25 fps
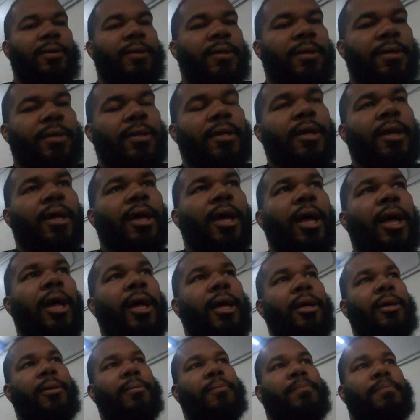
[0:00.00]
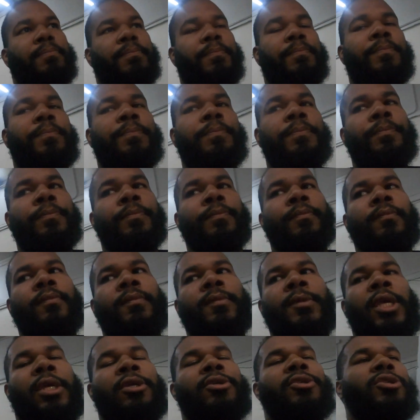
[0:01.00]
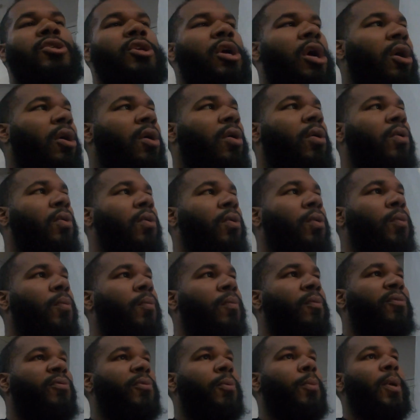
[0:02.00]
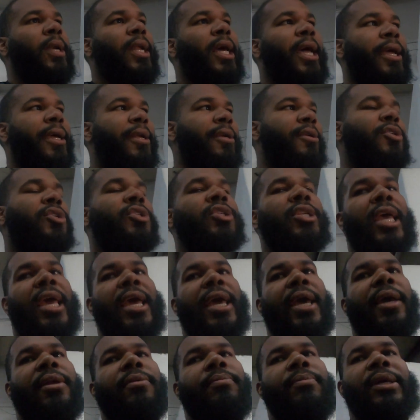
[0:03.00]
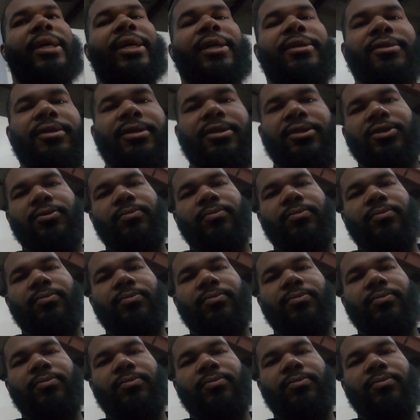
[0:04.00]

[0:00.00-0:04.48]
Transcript: it. Um, so from what I understand, because